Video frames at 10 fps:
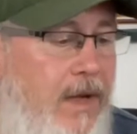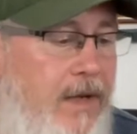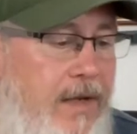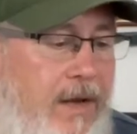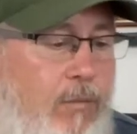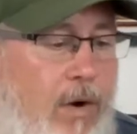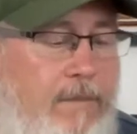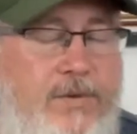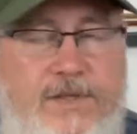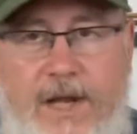and then
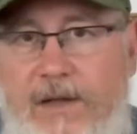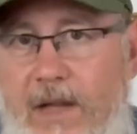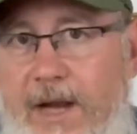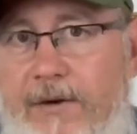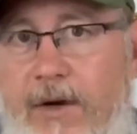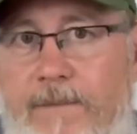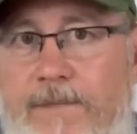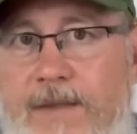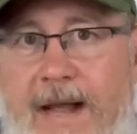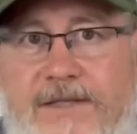1% lycra.
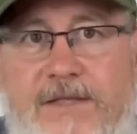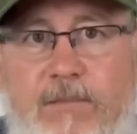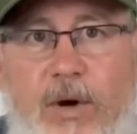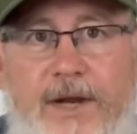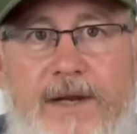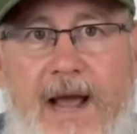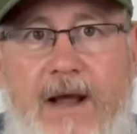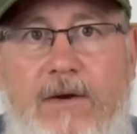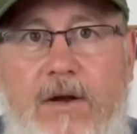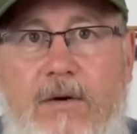That's the
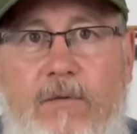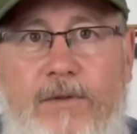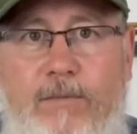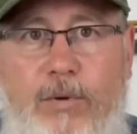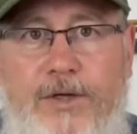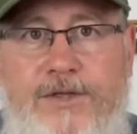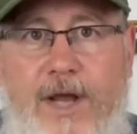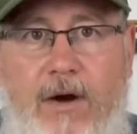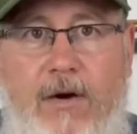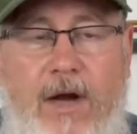breakdown with the
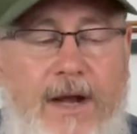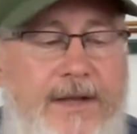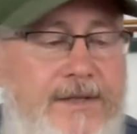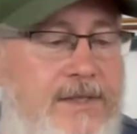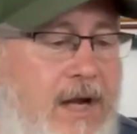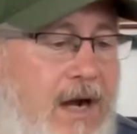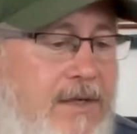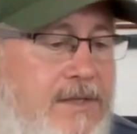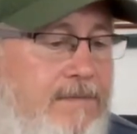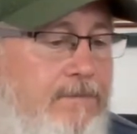Bridgedale hiking
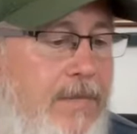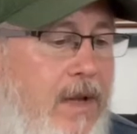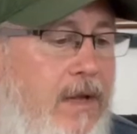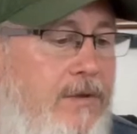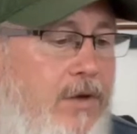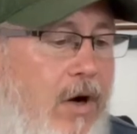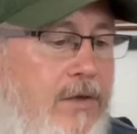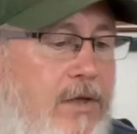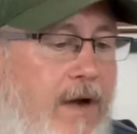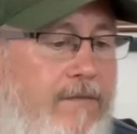socks.
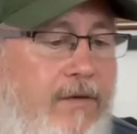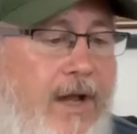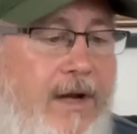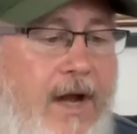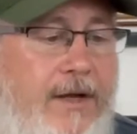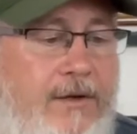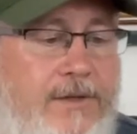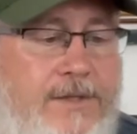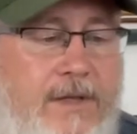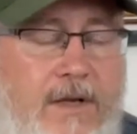Darn tough light
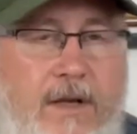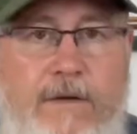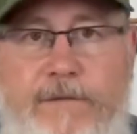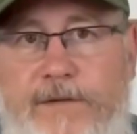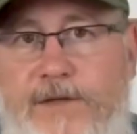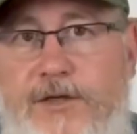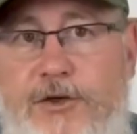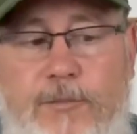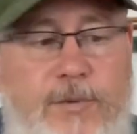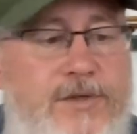hikers,
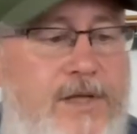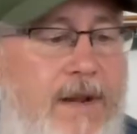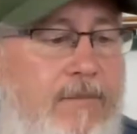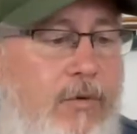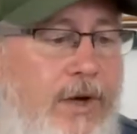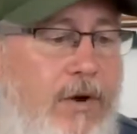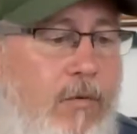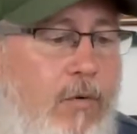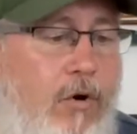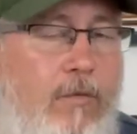52% merino
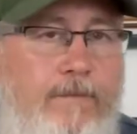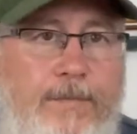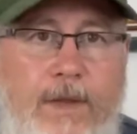wool,